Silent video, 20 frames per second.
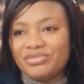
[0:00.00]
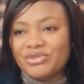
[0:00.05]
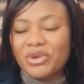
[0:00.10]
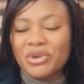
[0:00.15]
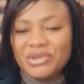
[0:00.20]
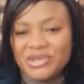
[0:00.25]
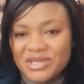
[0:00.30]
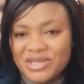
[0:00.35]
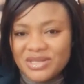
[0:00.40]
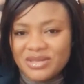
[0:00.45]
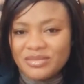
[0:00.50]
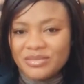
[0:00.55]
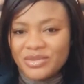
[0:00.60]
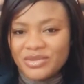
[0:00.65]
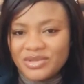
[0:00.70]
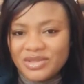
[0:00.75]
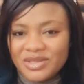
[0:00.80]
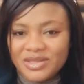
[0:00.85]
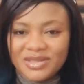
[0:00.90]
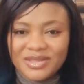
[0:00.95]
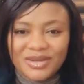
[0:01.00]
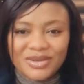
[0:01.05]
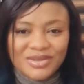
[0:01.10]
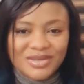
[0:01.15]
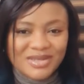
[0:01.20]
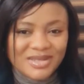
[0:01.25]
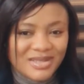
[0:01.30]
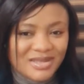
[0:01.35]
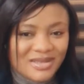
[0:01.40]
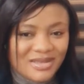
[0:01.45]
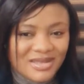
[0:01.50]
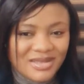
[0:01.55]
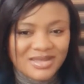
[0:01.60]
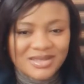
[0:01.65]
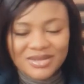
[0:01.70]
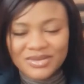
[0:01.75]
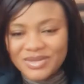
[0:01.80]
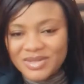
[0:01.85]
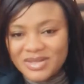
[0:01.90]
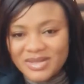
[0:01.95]
consider money, consider
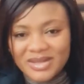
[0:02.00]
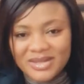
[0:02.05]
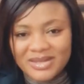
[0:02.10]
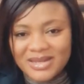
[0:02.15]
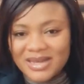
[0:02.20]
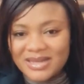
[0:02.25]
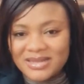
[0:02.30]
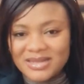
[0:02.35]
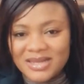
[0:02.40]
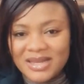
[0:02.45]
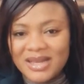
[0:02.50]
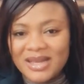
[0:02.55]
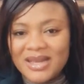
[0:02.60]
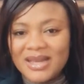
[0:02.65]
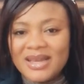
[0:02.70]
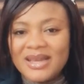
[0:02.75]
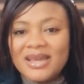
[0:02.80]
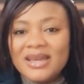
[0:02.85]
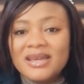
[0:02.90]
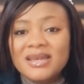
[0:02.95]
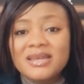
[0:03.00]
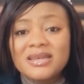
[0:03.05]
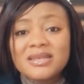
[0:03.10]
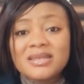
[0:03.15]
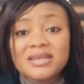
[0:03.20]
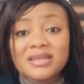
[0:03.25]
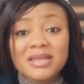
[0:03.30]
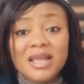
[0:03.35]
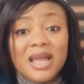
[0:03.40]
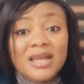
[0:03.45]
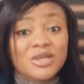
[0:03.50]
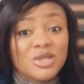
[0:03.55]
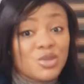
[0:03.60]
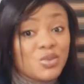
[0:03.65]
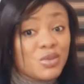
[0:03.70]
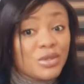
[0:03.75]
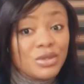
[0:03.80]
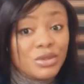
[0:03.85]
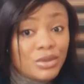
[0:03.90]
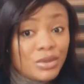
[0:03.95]
this, consider that, it
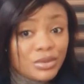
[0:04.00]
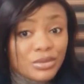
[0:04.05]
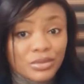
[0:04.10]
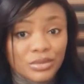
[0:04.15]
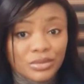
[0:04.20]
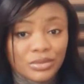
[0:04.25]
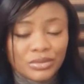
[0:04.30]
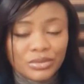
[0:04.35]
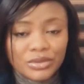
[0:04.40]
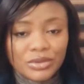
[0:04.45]
starts with you.